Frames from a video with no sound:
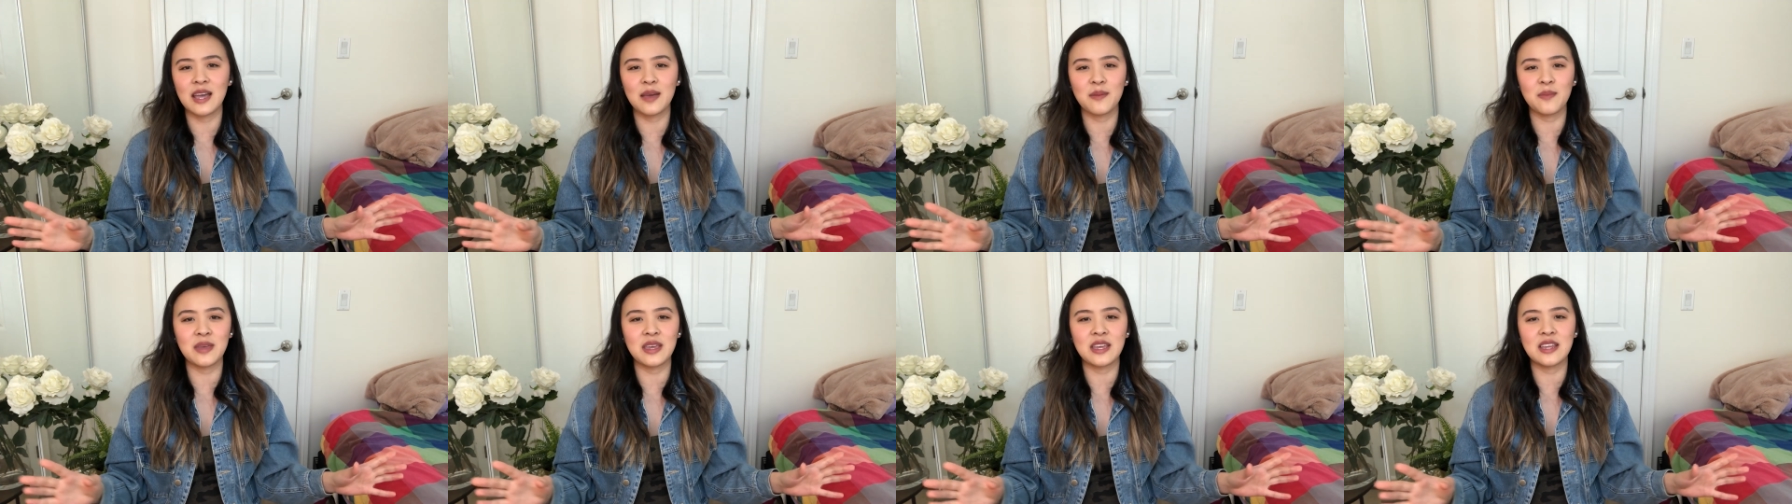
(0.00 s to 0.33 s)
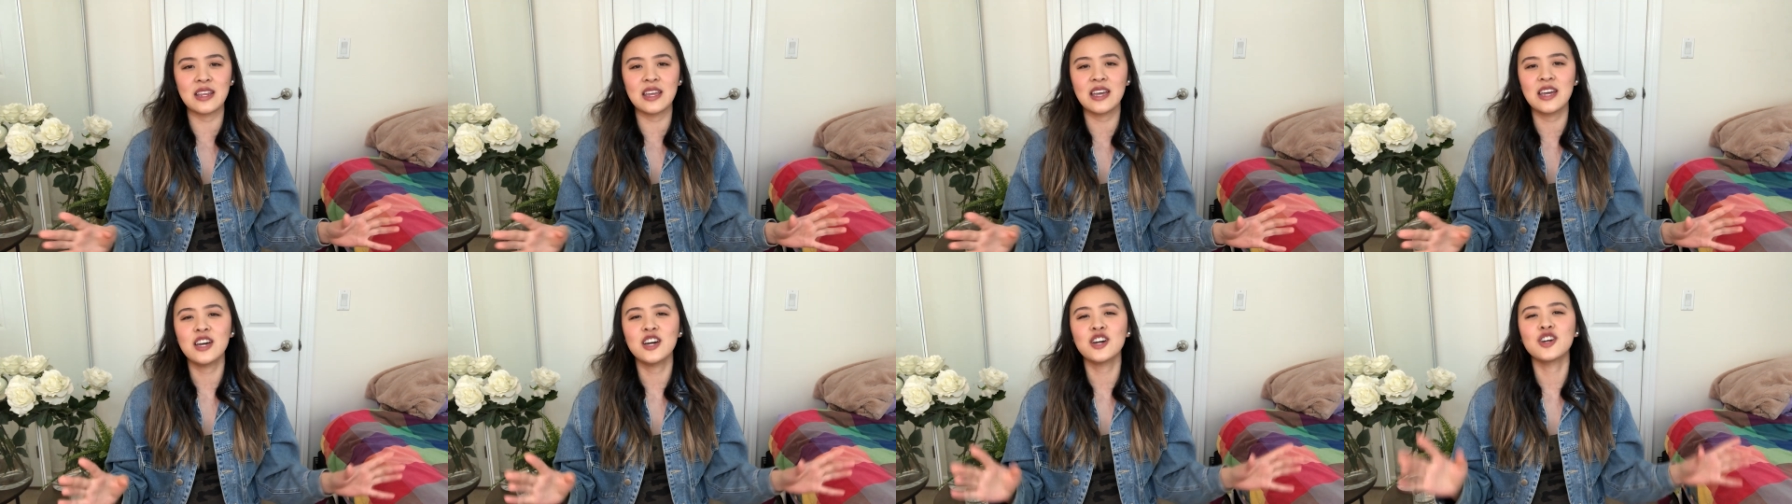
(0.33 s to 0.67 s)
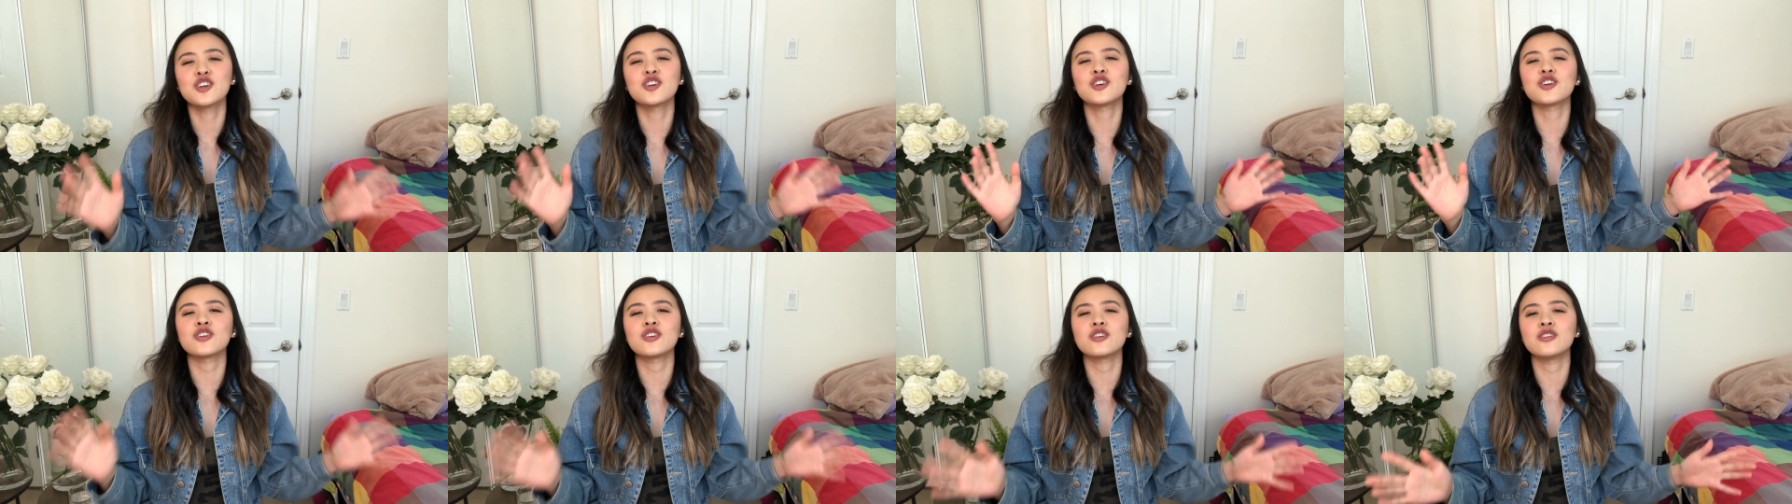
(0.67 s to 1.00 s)
I mean,
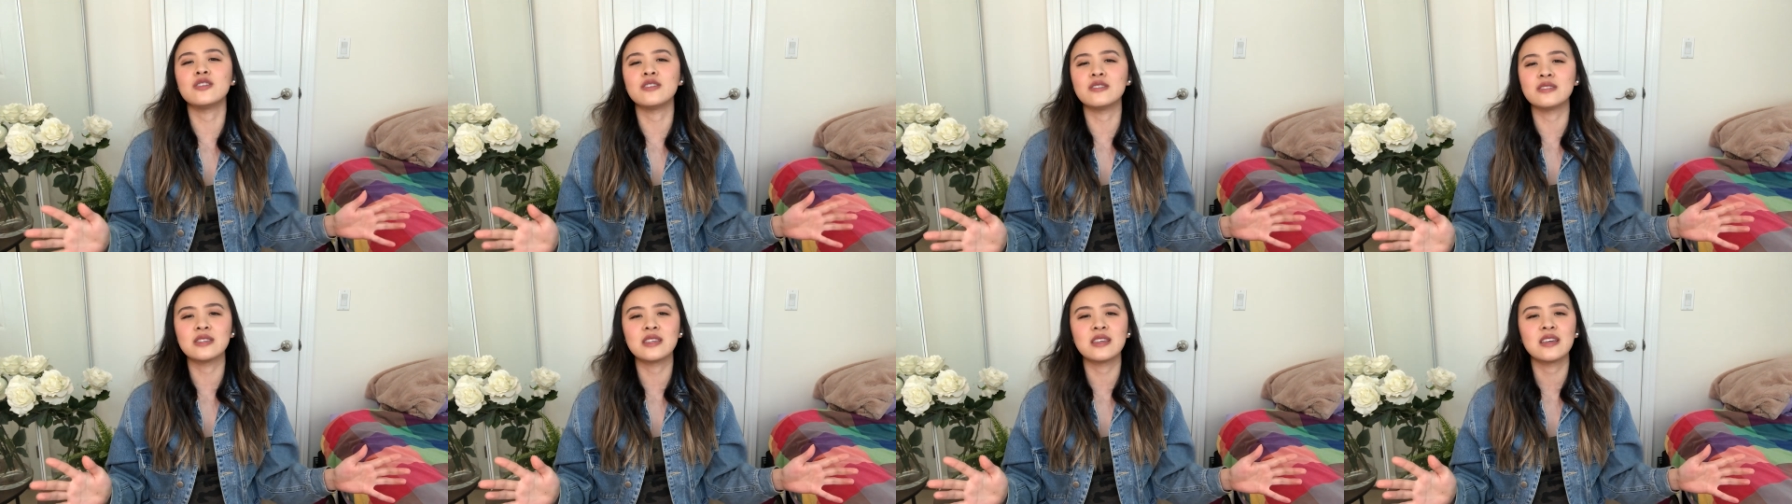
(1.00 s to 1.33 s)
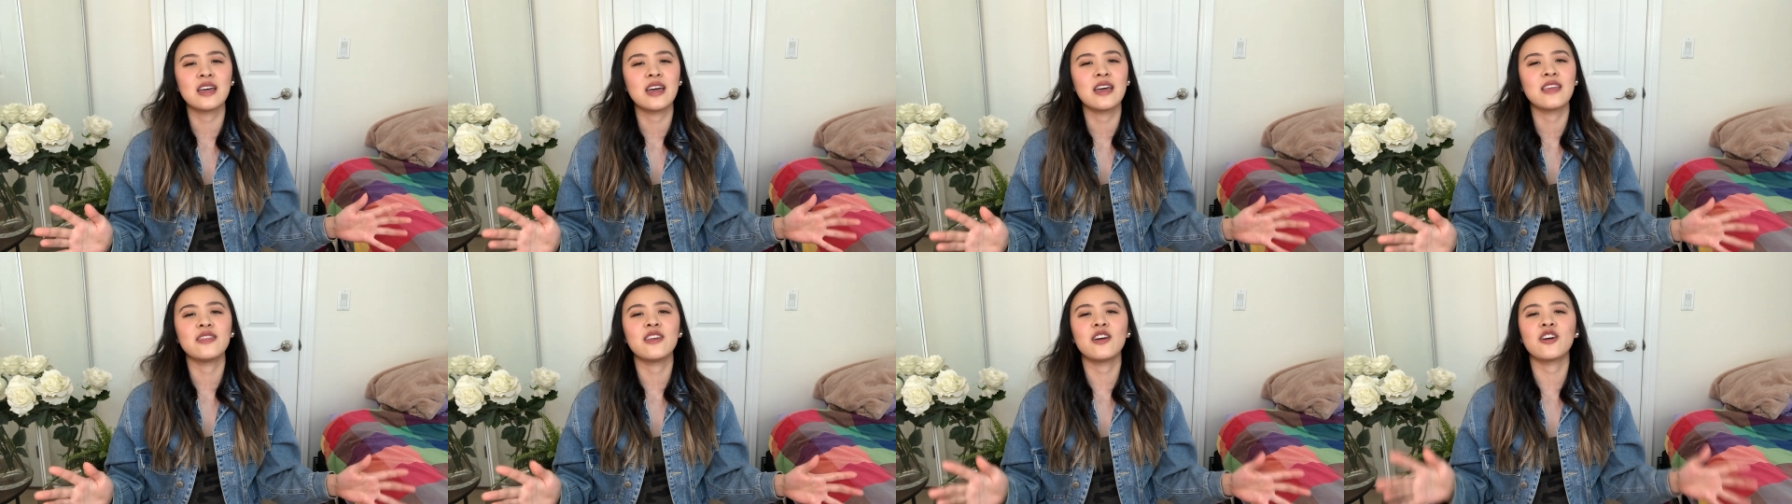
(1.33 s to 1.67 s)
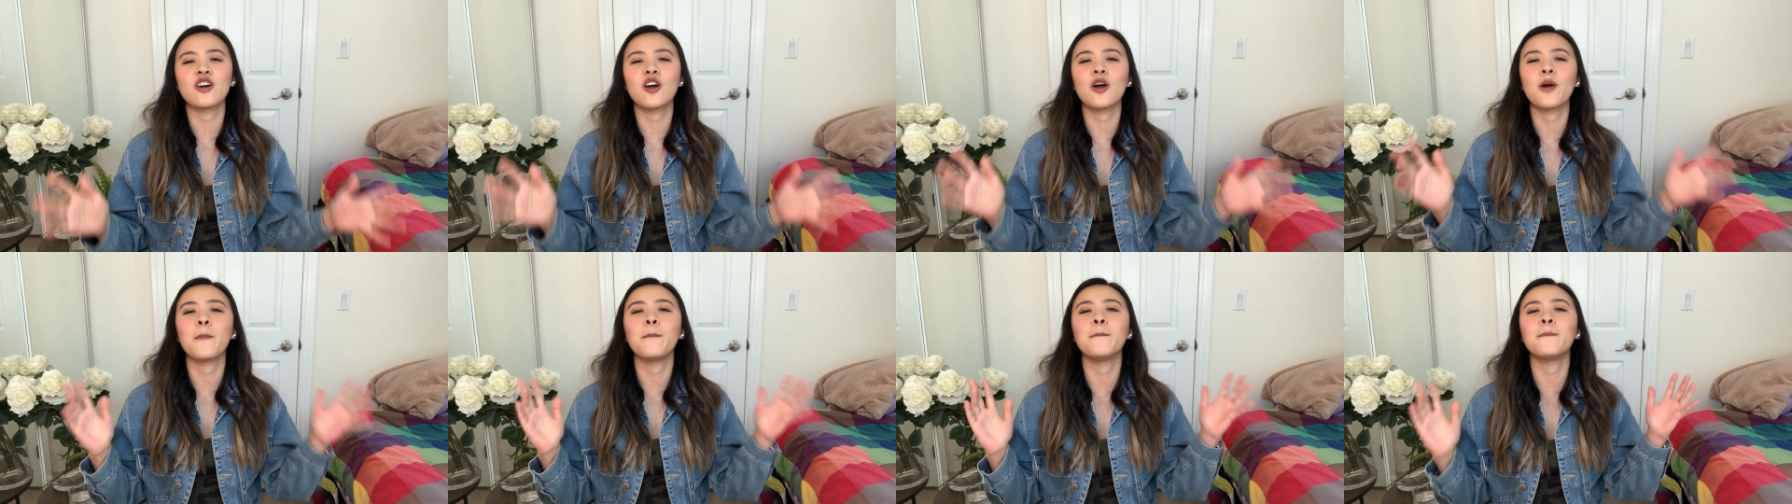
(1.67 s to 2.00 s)
girls, there
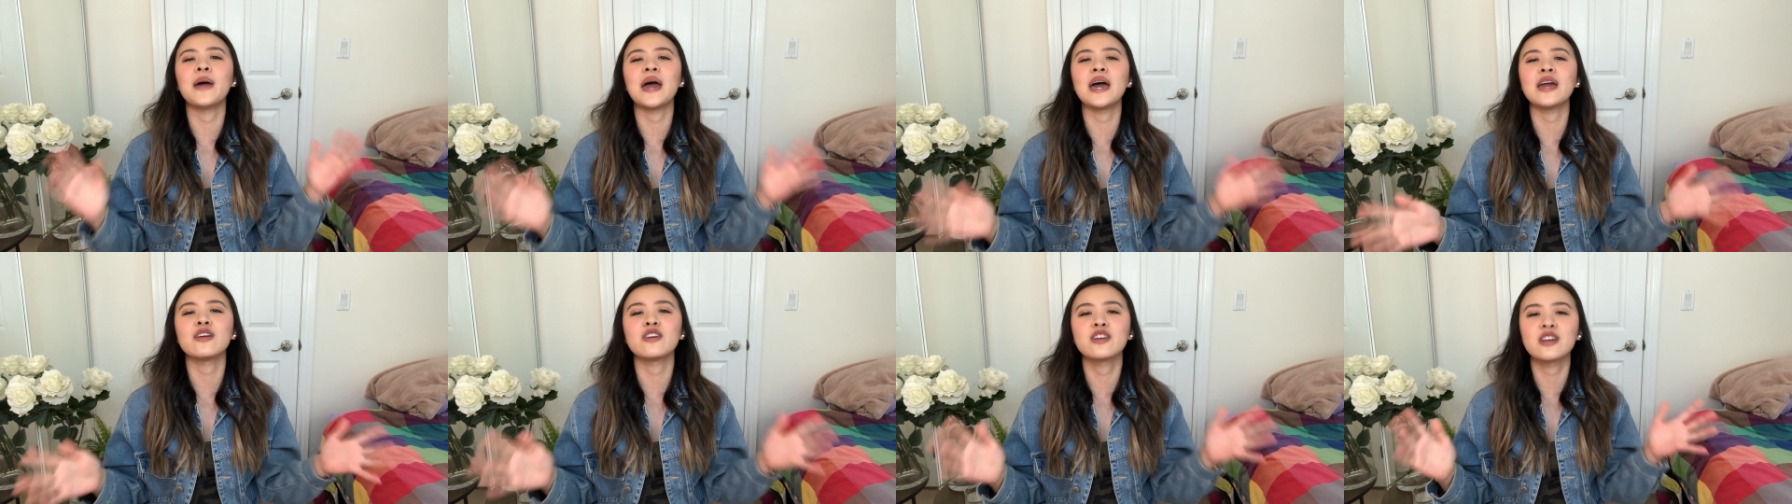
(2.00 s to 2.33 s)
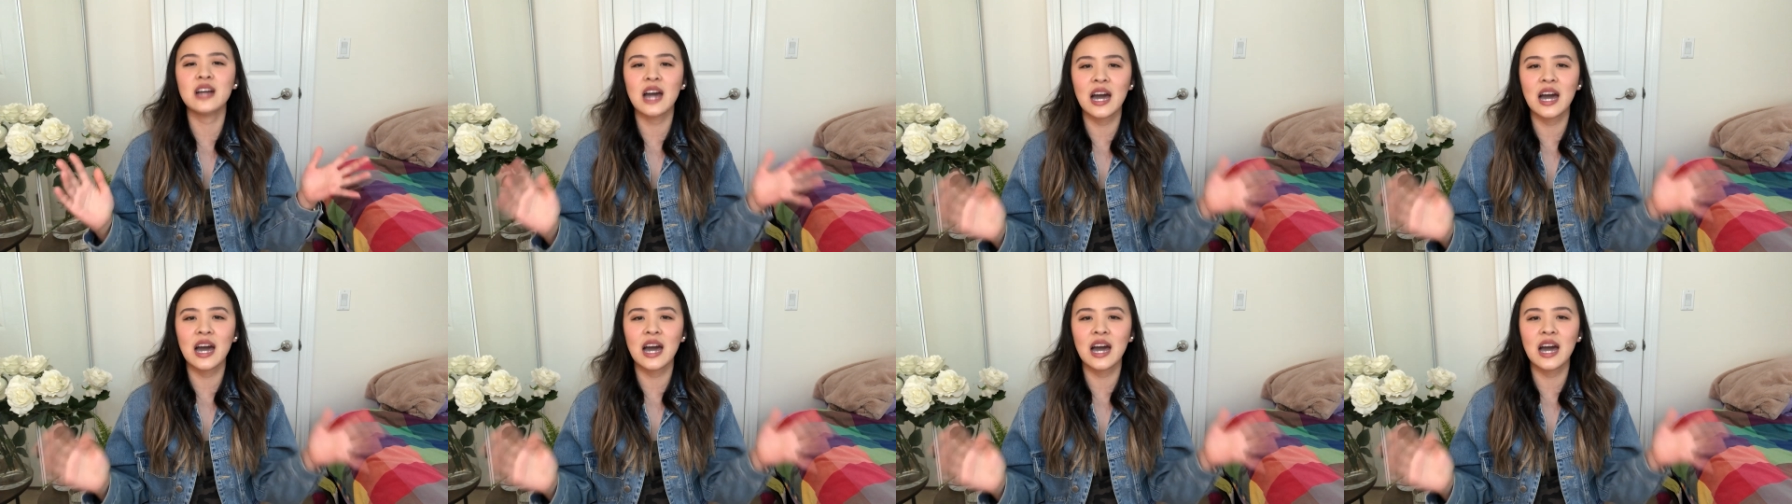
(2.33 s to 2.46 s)
are better